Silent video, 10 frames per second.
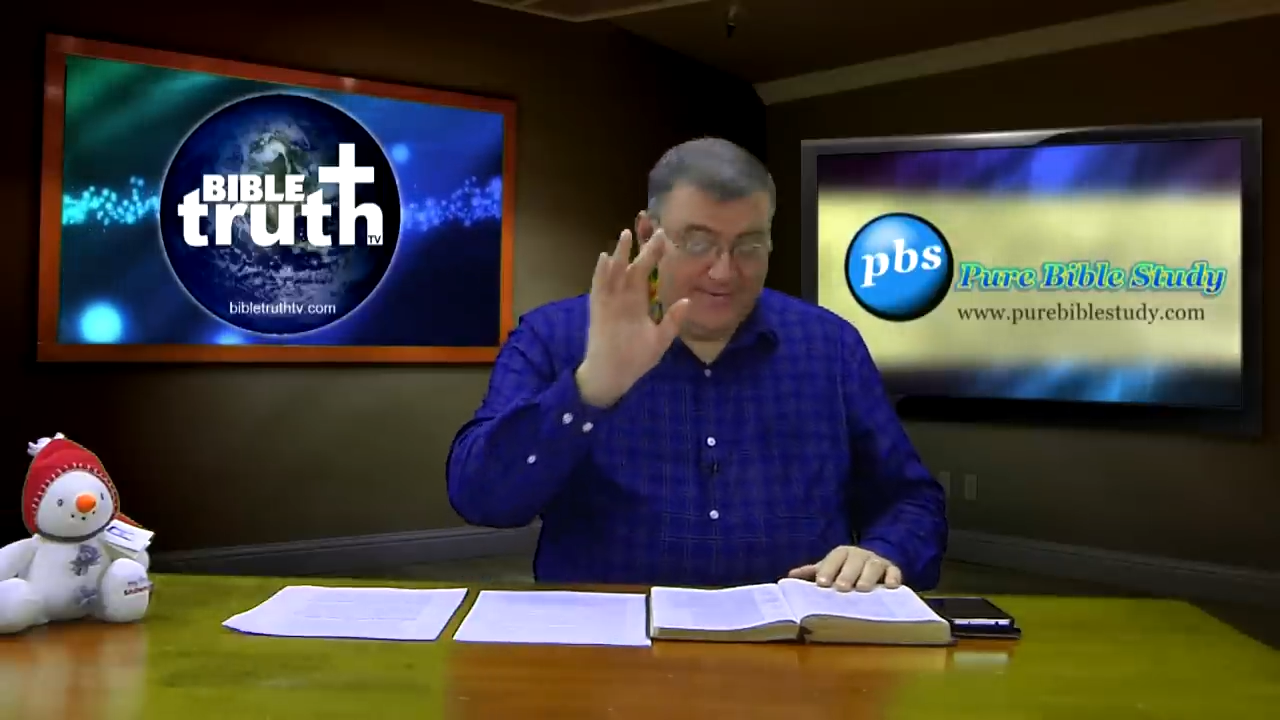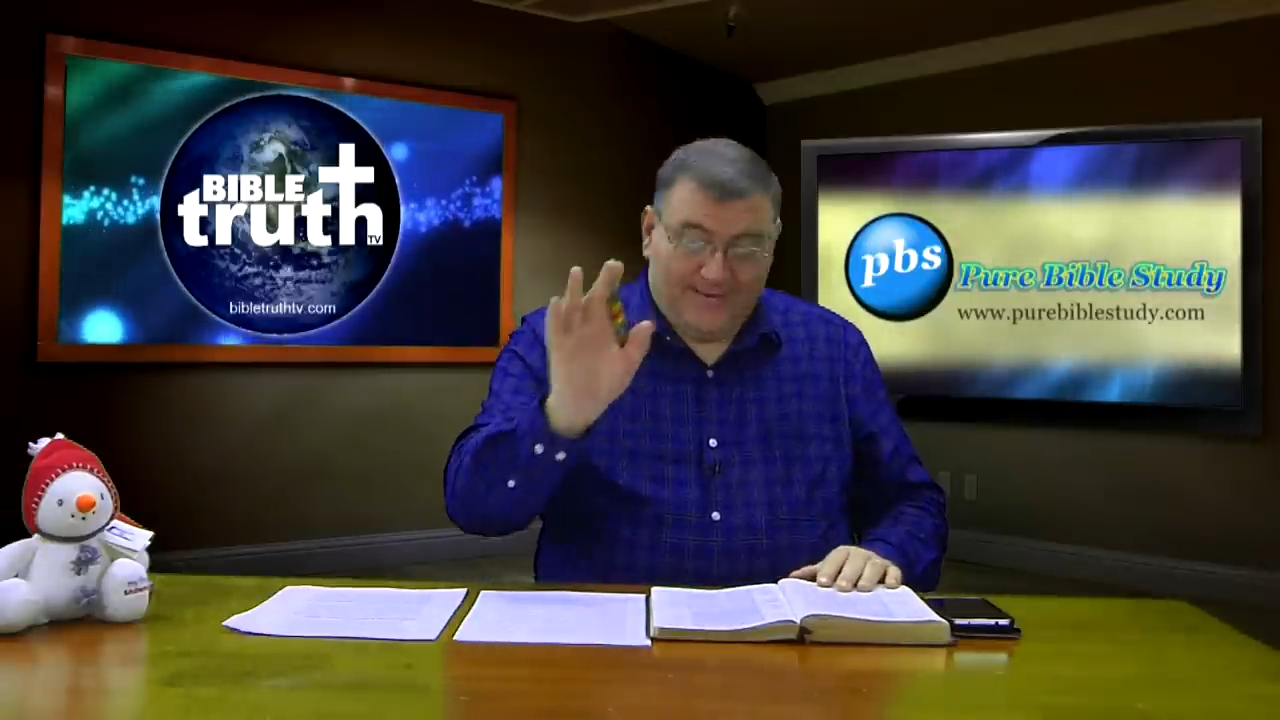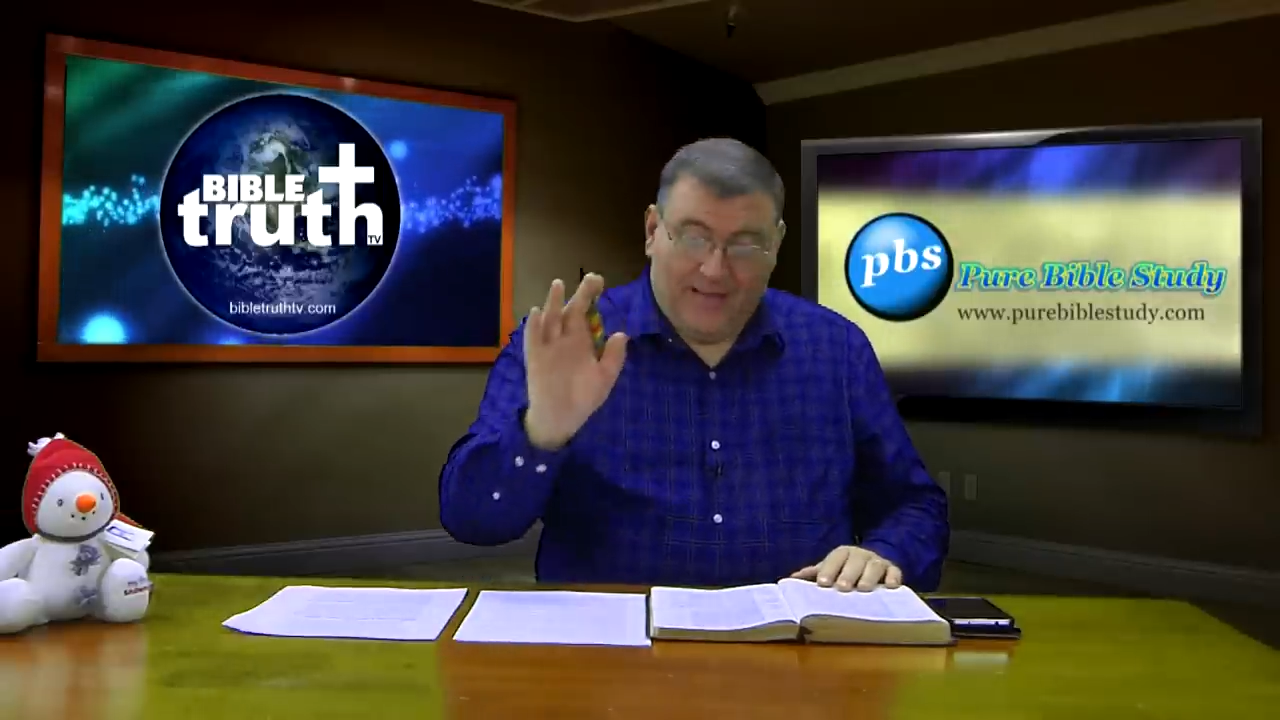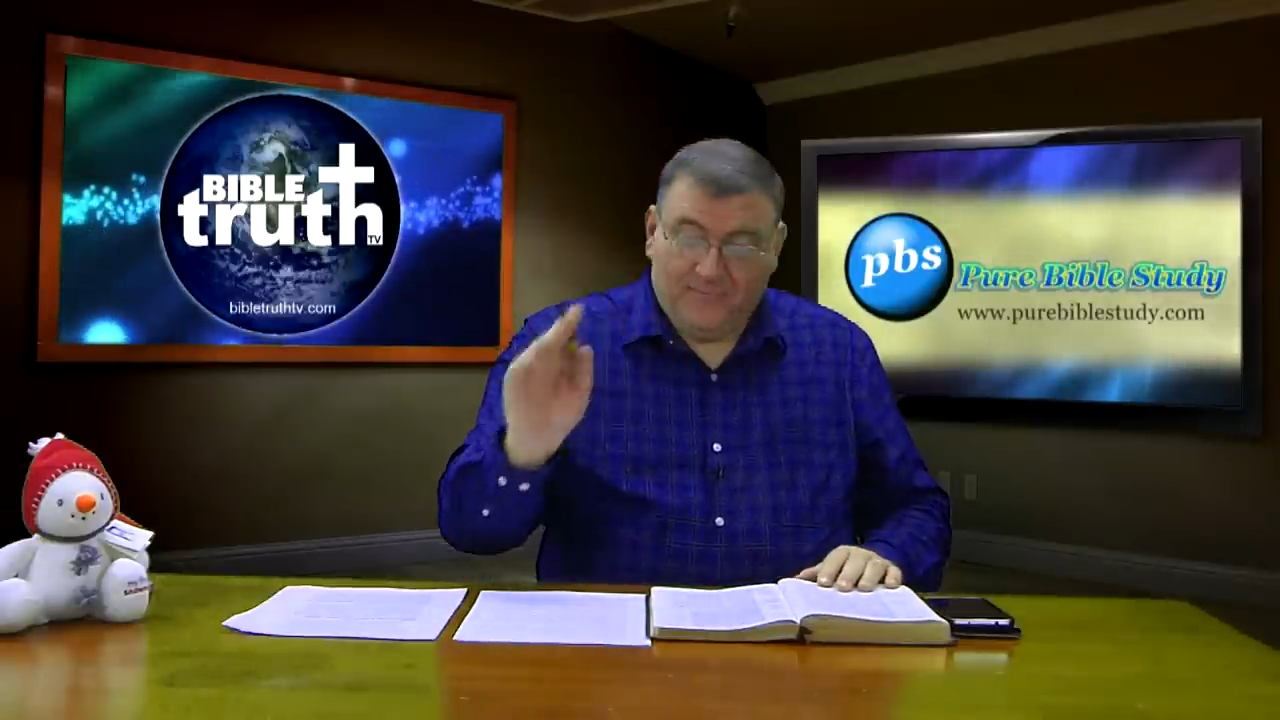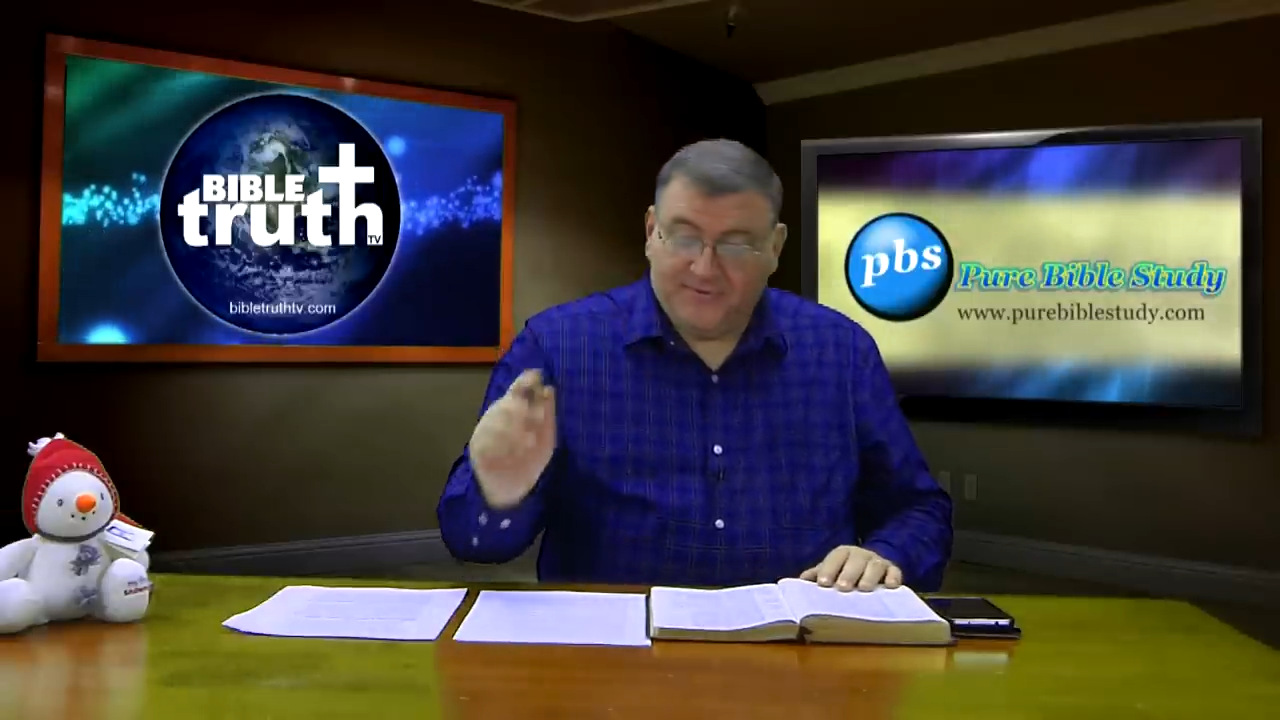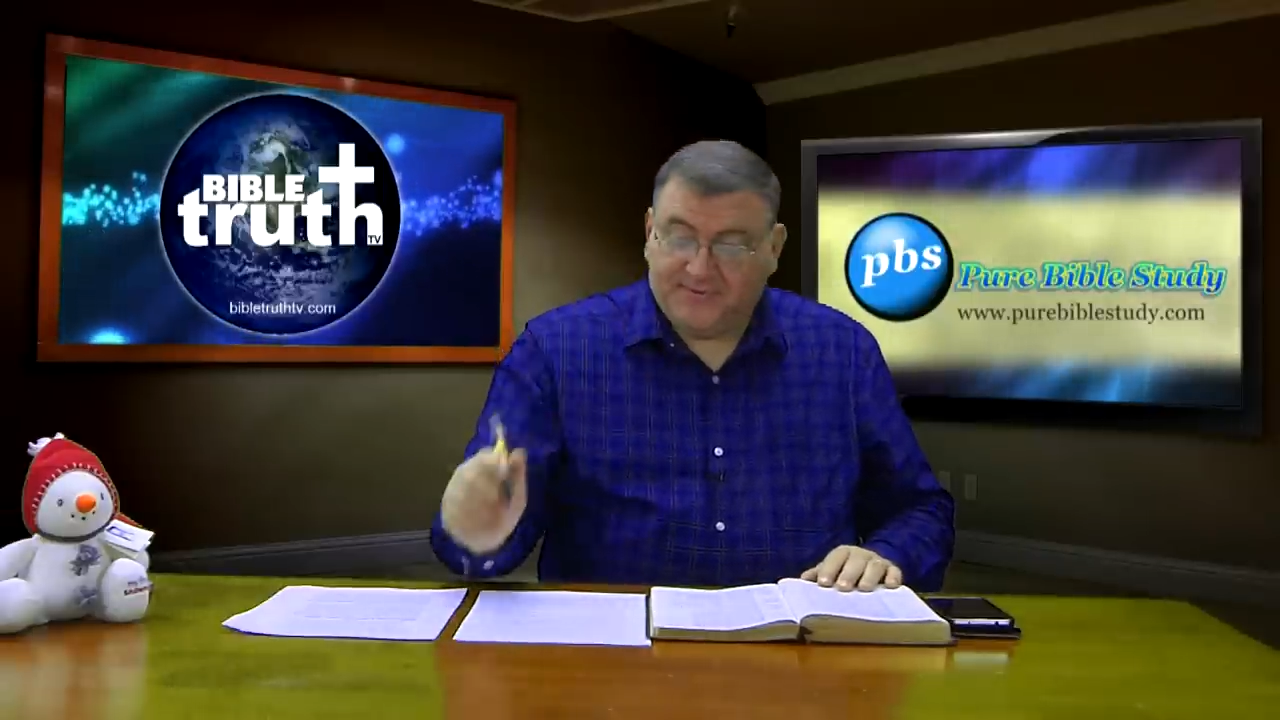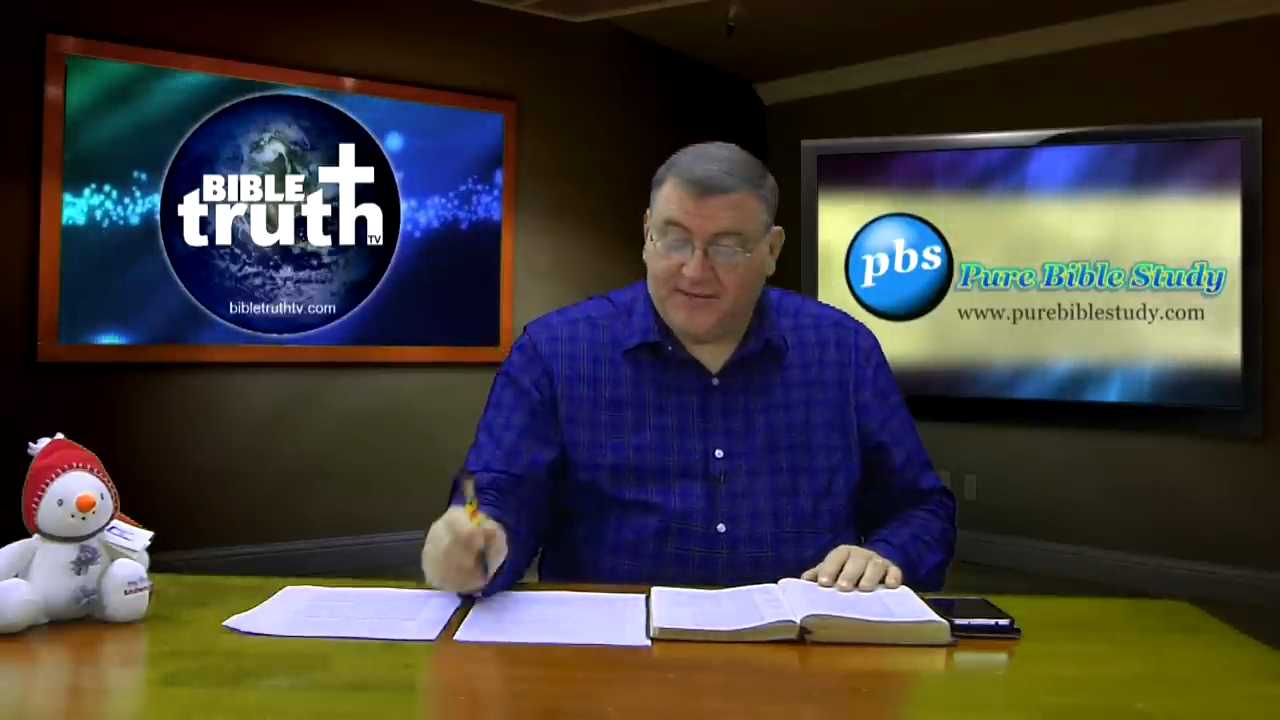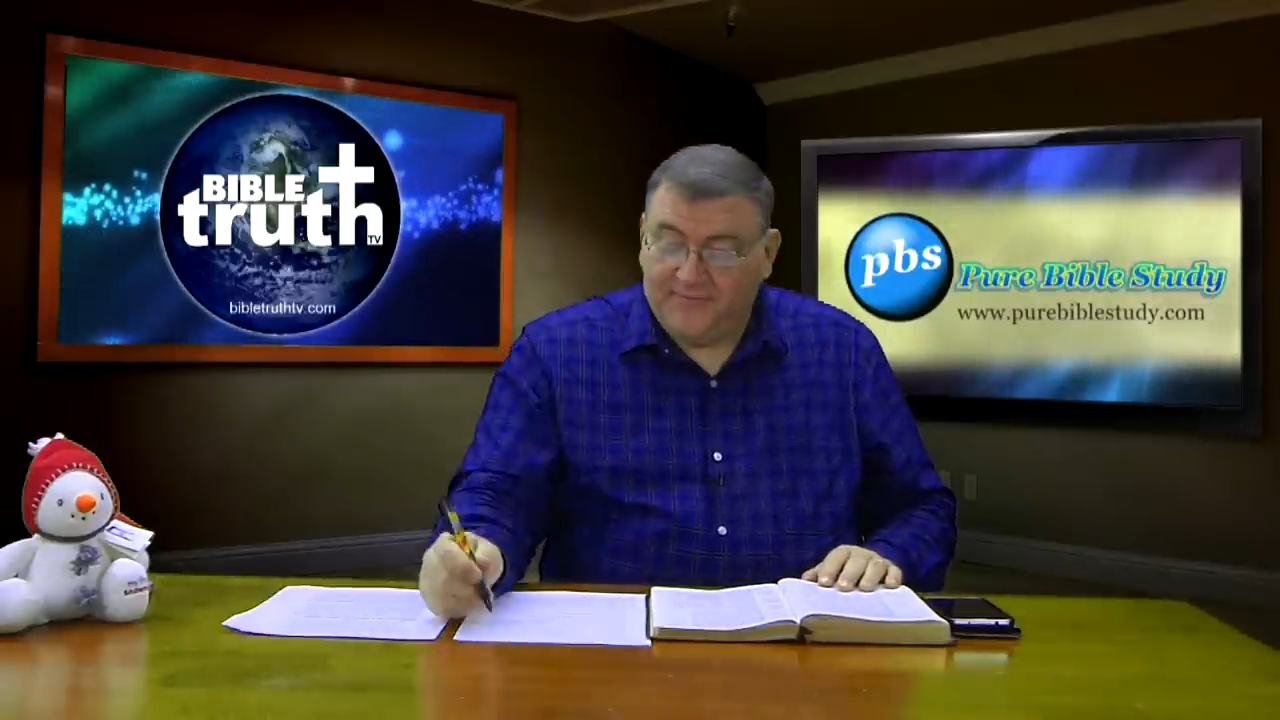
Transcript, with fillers: I'm going to say